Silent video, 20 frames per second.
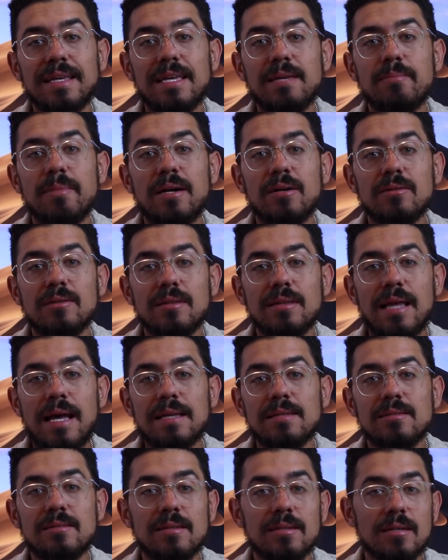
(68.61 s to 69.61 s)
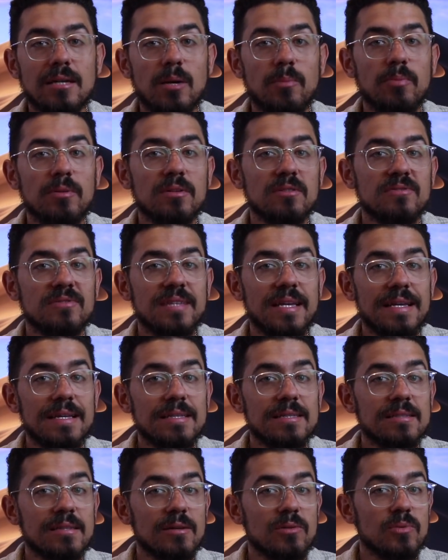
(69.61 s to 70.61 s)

came out last couple of days,